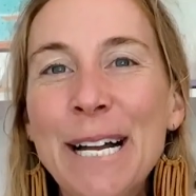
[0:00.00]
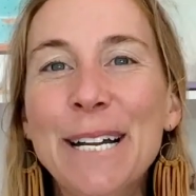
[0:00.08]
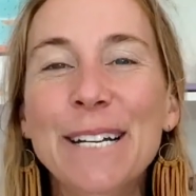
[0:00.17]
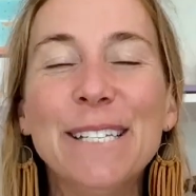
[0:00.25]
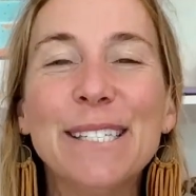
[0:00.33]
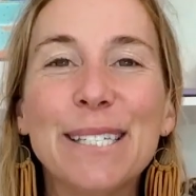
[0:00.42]

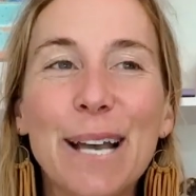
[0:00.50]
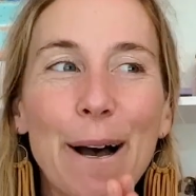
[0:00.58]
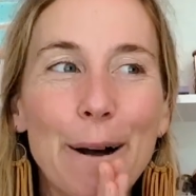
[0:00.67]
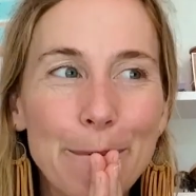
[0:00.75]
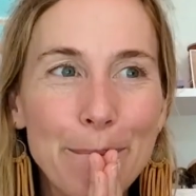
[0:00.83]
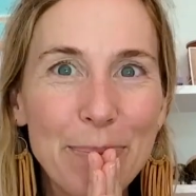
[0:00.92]

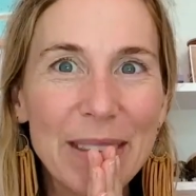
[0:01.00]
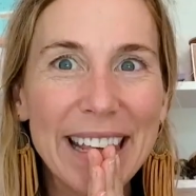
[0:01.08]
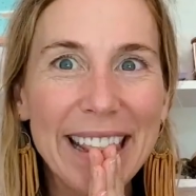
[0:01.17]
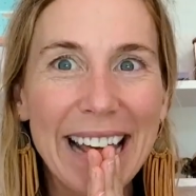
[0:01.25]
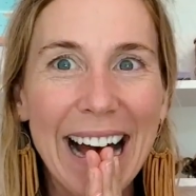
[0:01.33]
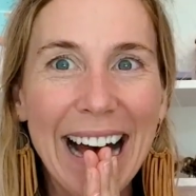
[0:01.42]
So
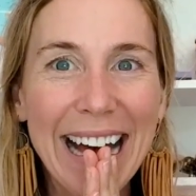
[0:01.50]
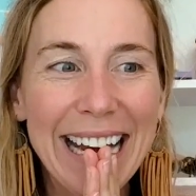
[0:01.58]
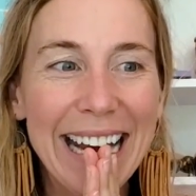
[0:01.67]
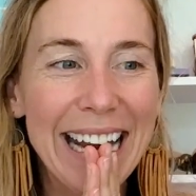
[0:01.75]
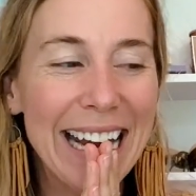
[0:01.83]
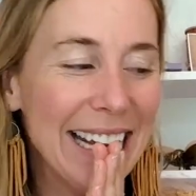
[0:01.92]
that
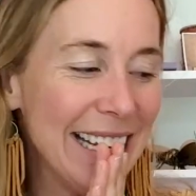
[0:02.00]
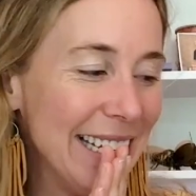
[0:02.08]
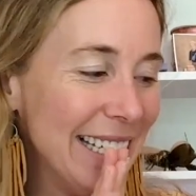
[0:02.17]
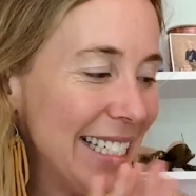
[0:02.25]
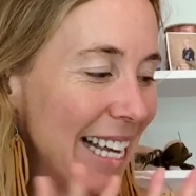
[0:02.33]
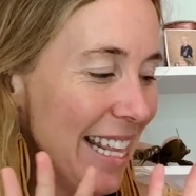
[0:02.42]

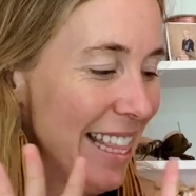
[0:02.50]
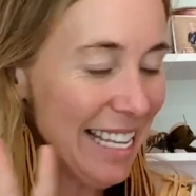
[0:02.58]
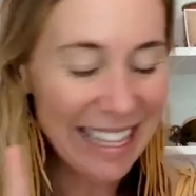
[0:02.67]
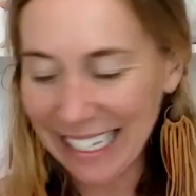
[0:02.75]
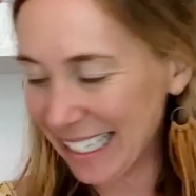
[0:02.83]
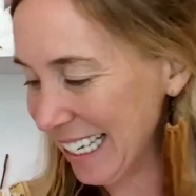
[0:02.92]
is, I
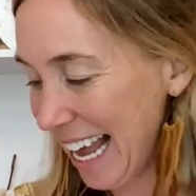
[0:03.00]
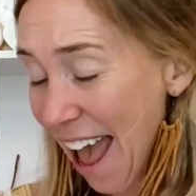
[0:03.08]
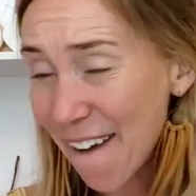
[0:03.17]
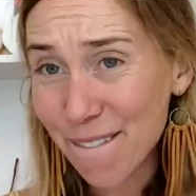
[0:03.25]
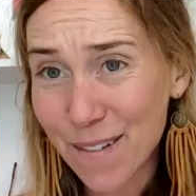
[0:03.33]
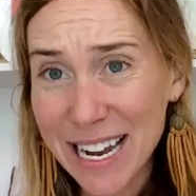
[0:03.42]
think that's
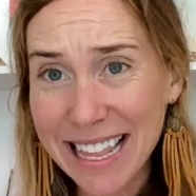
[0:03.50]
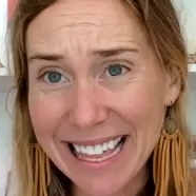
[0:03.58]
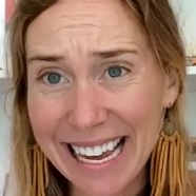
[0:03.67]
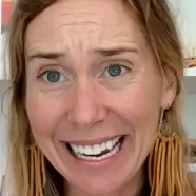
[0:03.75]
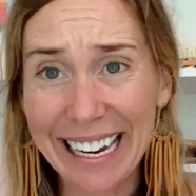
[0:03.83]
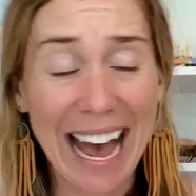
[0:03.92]

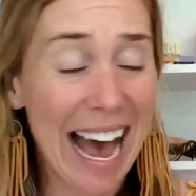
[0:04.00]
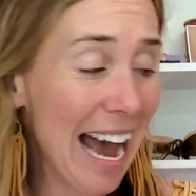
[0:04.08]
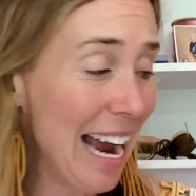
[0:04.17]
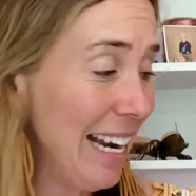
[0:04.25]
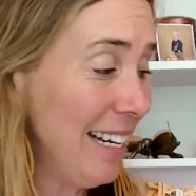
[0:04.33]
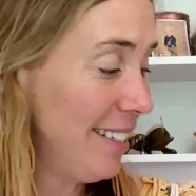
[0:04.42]
everything.
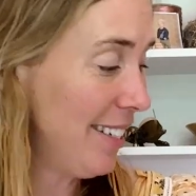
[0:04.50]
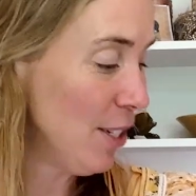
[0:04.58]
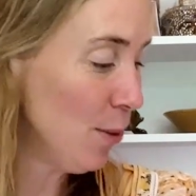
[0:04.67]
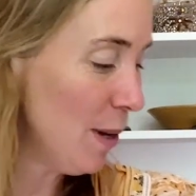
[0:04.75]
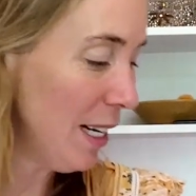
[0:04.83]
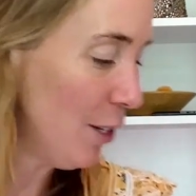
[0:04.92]
I
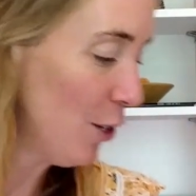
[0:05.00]
just wanted to